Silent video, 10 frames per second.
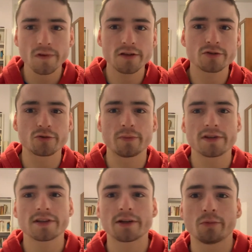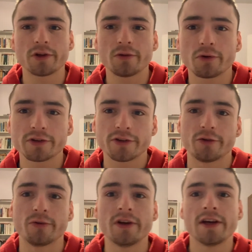So basically what you want to
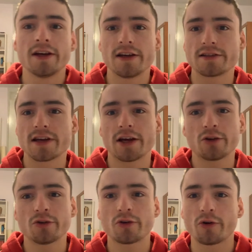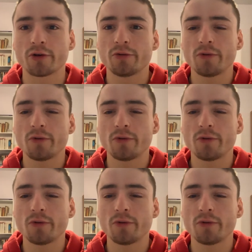do is get a good coil.